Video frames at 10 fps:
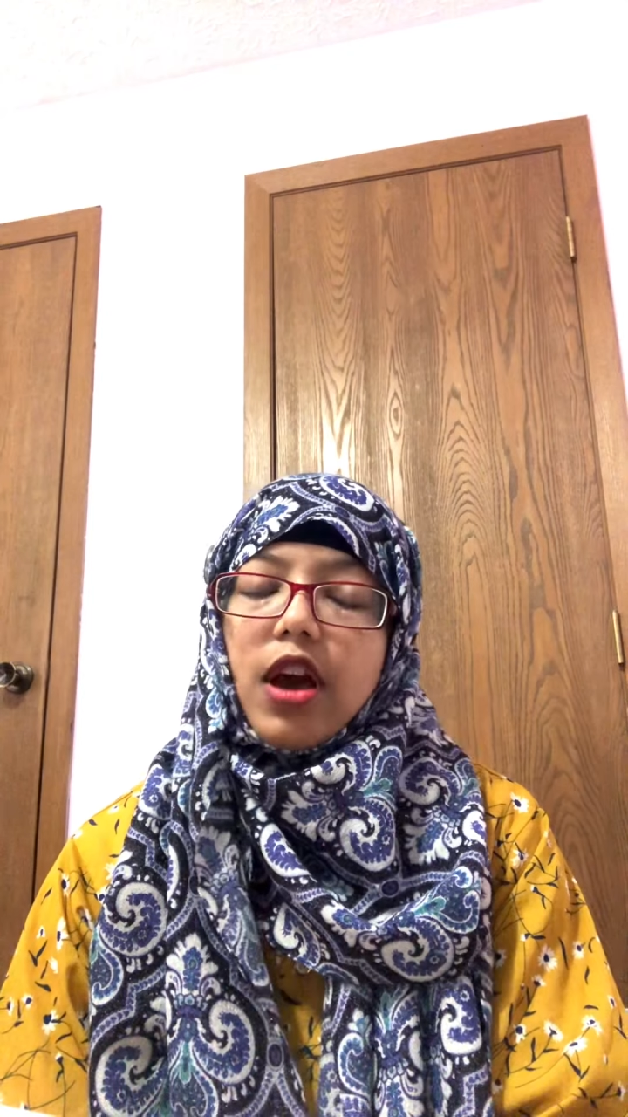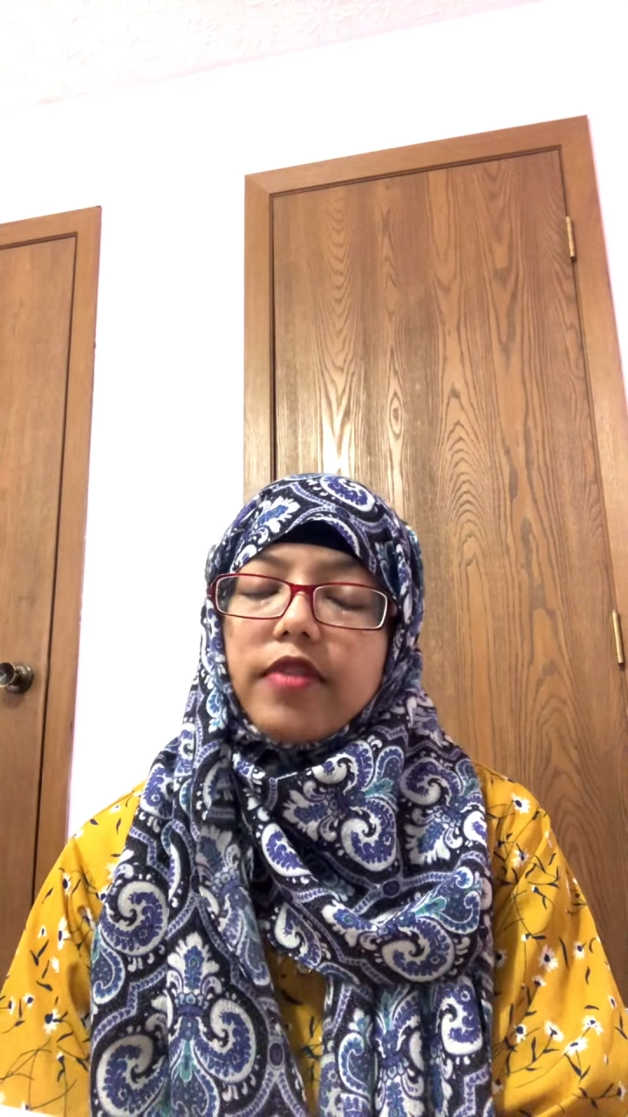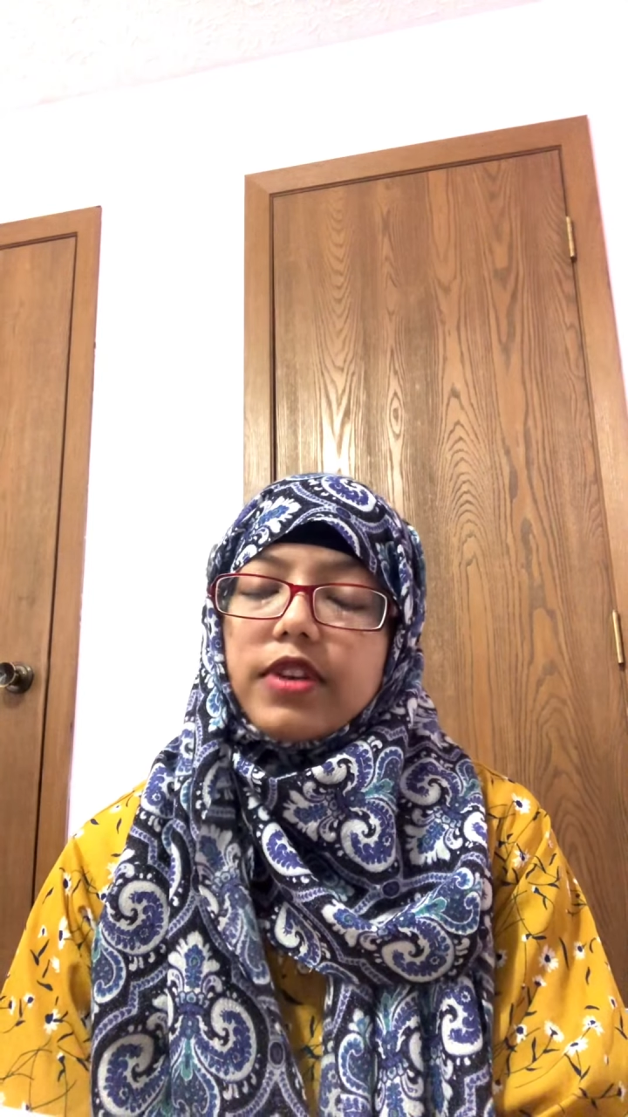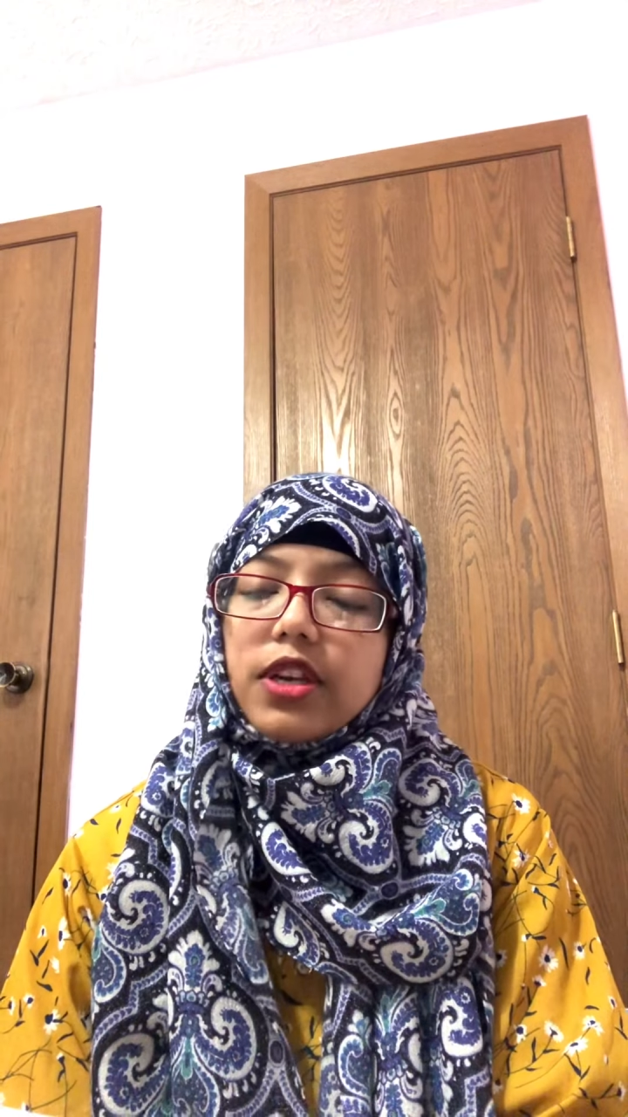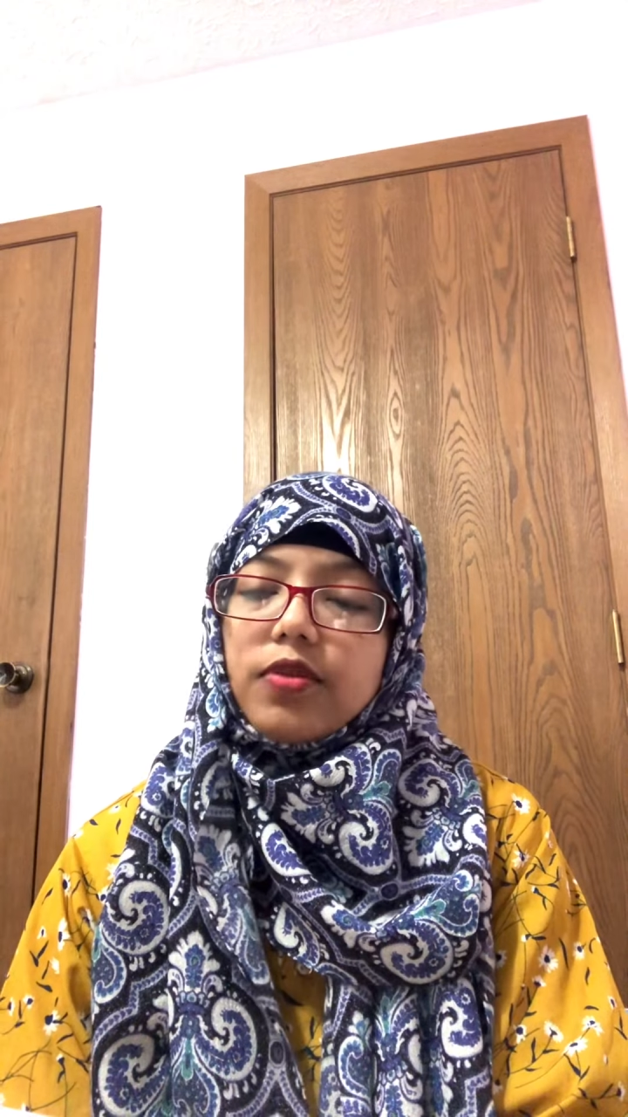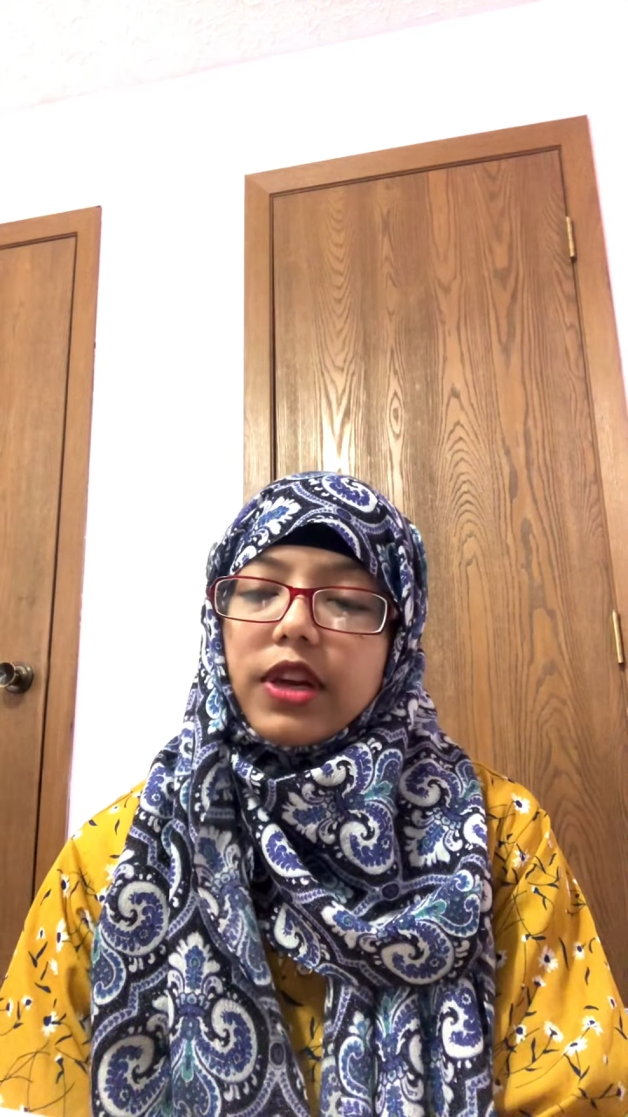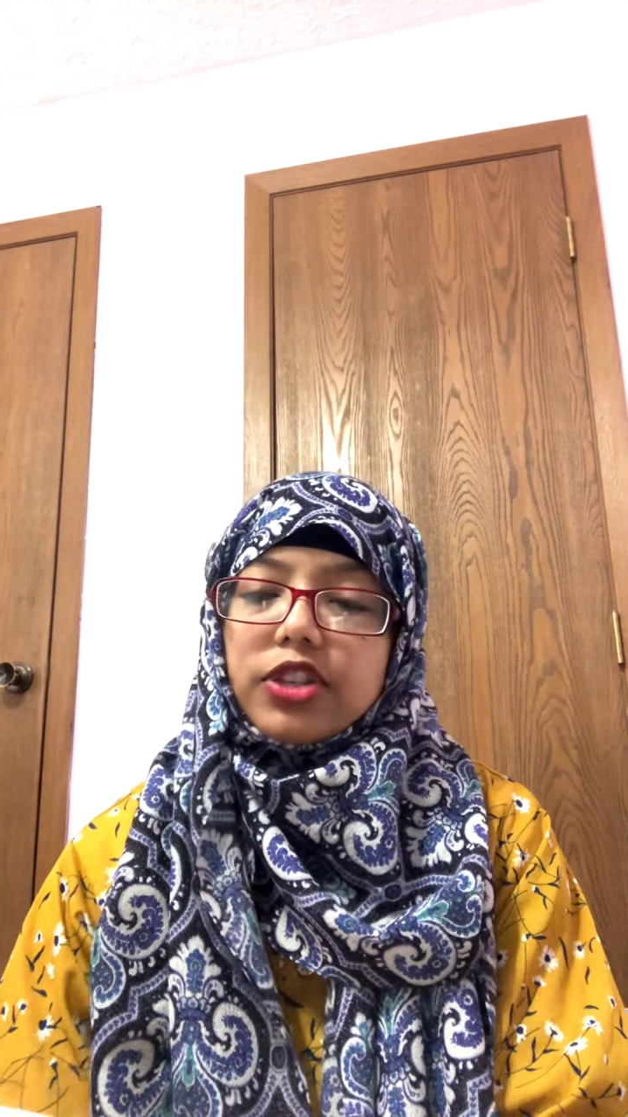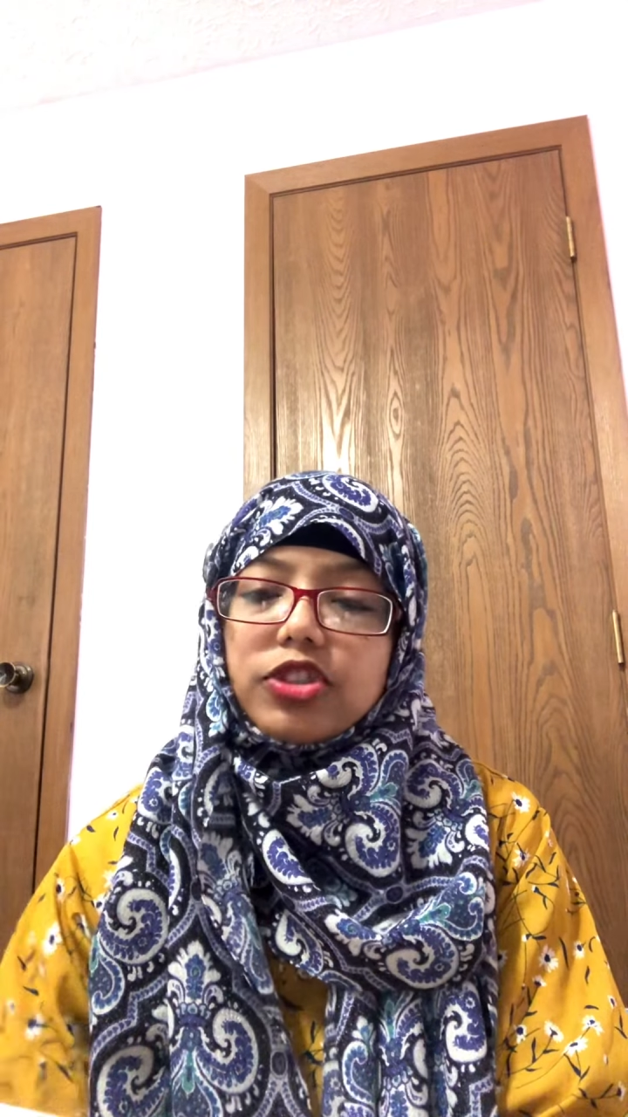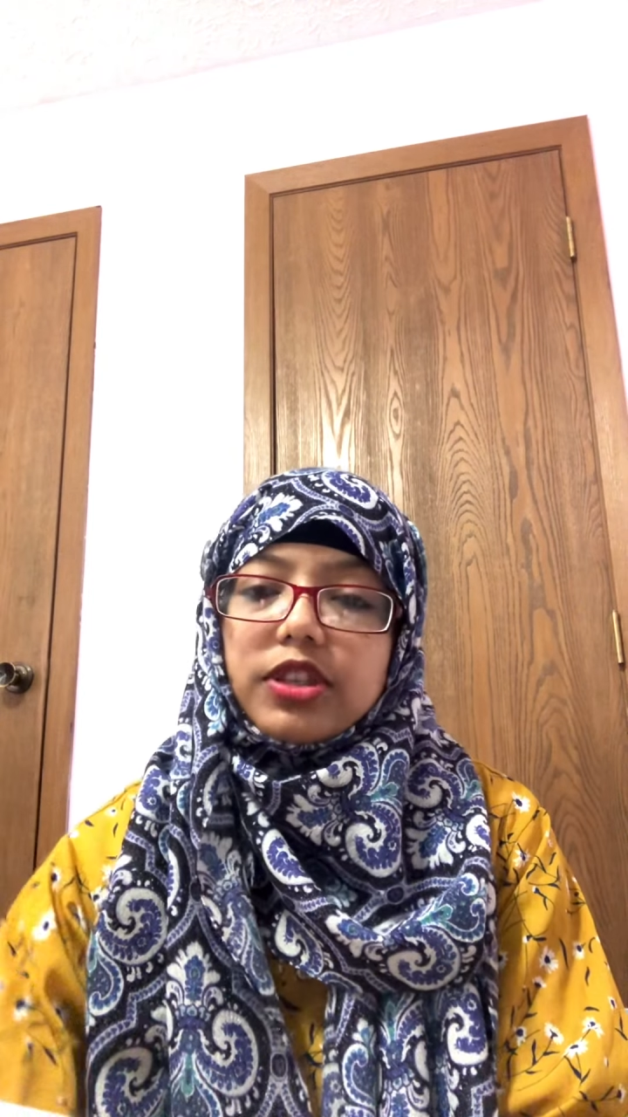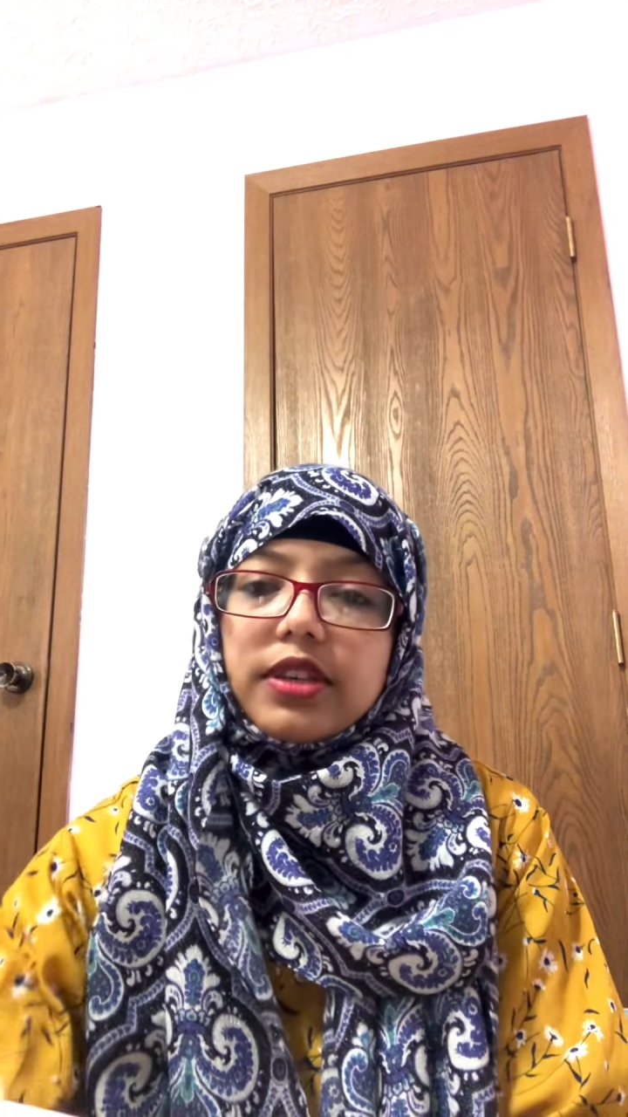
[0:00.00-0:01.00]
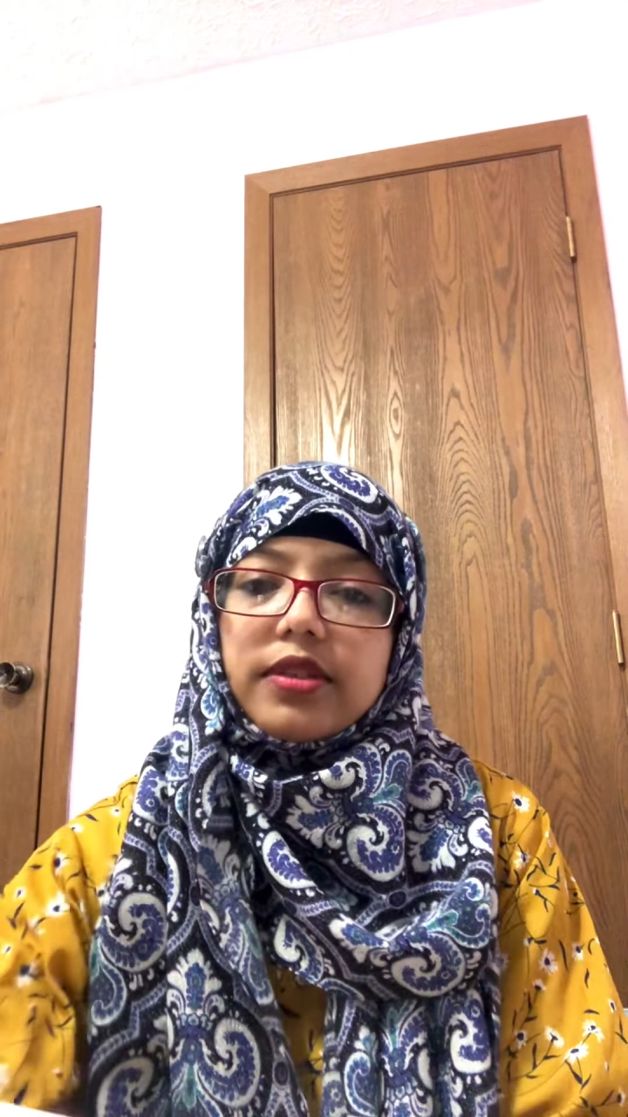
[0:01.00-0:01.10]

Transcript: have any question.